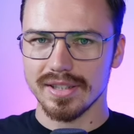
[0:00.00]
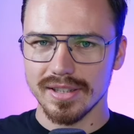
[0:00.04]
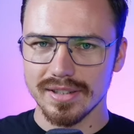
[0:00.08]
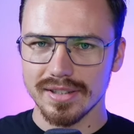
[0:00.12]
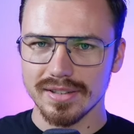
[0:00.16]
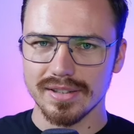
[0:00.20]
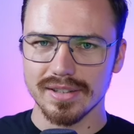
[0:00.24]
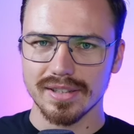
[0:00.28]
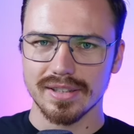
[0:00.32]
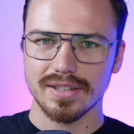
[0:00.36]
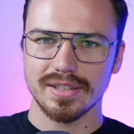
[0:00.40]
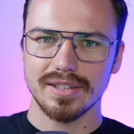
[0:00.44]

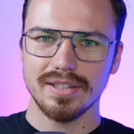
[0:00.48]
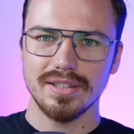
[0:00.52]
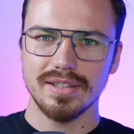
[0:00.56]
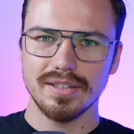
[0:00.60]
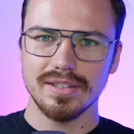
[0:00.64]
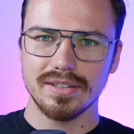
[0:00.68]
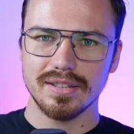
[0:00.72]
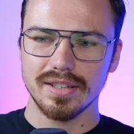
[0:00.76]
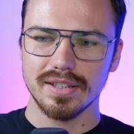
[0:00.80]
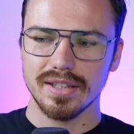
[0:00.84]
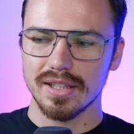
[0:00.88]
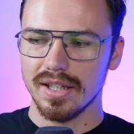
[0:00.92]
easier and
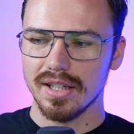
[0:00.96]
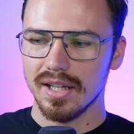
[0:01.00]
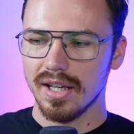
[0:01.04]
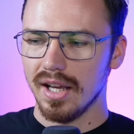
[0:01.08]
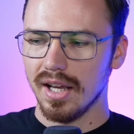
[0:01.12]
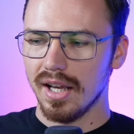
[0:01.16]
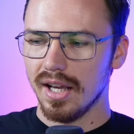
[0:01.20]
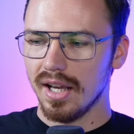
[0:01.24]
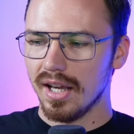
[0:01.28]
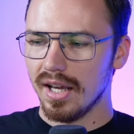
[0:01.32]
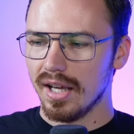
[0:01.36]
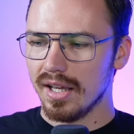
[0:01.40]
easier
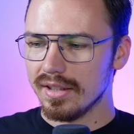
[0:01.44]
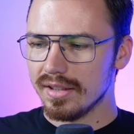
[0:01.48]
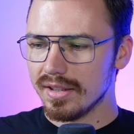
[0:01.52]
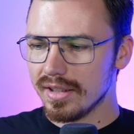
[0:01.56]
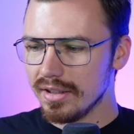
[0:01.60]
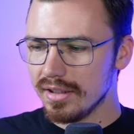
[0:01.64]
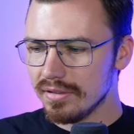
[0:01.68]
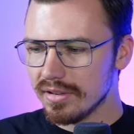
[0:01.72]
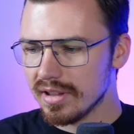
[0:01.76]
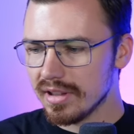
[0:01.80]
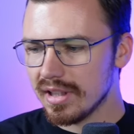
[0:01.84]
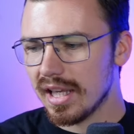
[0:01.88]
and
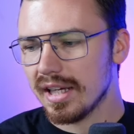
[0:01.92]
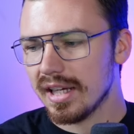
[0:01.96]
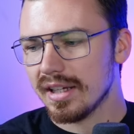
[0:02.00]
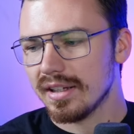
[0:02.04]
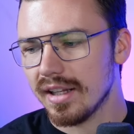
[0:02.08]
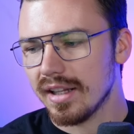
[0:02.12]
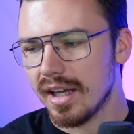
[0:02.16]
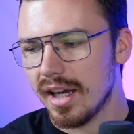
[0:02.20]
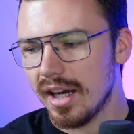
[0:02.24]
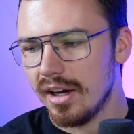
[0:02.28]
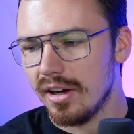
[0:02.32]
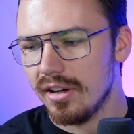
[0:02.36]
even like
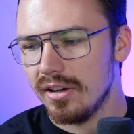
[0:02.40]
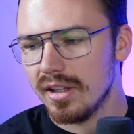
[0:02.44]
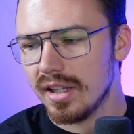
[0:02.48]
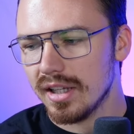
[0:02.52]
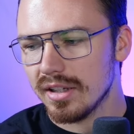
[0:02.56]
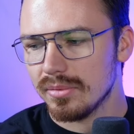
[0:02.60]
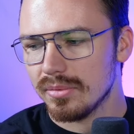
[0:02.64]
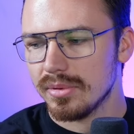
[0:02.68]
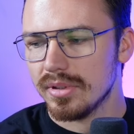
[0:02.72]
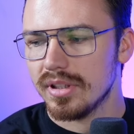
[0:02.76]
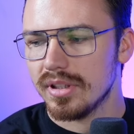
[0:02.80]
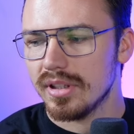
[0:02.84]
now, like
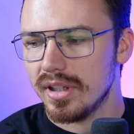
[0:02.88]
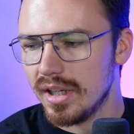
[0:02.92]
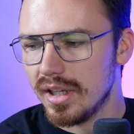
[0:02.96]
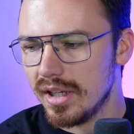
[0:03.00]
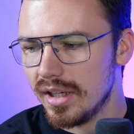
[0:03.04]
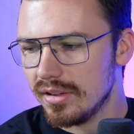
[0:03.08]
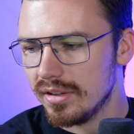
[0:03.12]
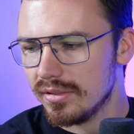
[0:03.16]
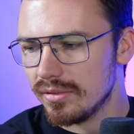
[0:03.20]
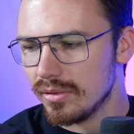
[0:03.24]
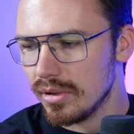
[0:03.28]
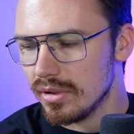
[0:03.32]
we, I
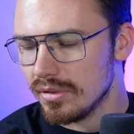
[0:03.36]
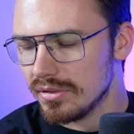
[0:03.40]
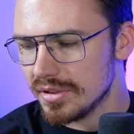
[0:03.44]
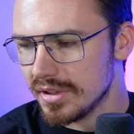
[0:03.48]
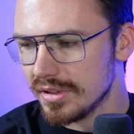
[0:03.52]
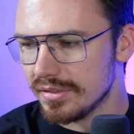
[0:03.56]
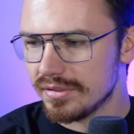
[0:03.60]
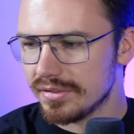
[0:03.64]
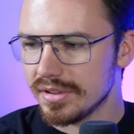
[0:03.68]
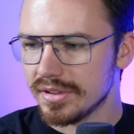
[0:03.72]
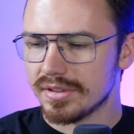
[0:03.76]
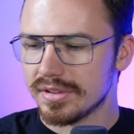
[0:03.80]
have always
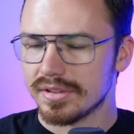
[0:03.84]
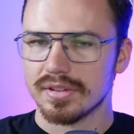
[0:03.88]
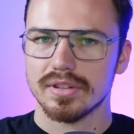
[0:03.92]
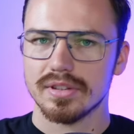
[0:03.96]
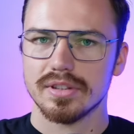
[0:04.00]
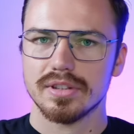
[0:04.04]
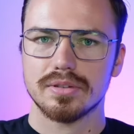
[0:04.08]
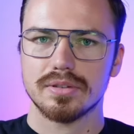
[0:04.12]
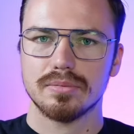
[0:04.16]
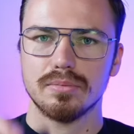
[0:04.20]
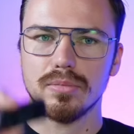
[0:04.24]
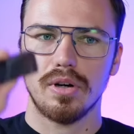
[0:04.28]
have this
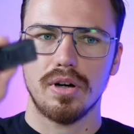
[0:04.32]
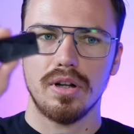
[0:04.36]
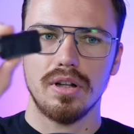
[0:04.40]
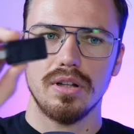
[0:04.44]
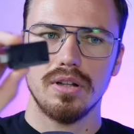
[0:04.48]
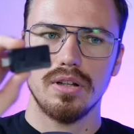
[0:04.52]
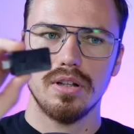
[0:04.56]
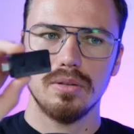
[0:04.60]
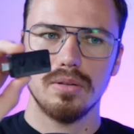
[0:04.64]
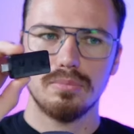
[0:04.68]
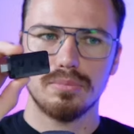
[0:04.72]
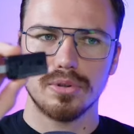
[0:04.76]
this
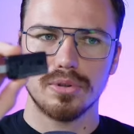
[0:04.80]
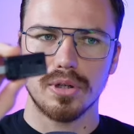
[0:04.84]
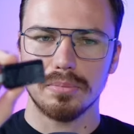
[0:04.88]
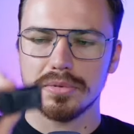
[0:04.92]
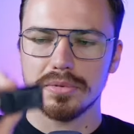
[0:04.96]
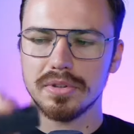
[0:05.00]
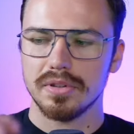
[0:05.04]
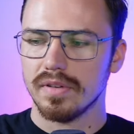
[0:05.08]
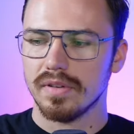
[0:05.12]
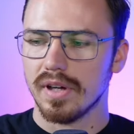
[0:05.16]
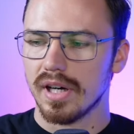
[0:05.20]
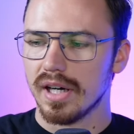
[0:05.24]
small uh, prop
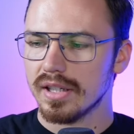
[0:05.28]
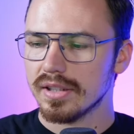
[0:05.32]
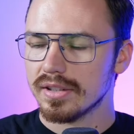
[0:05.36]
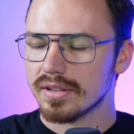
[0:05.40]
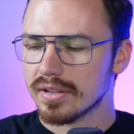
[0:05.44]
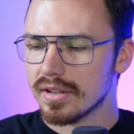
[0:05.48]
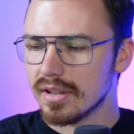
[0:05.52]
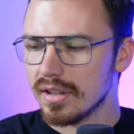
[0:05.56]
device.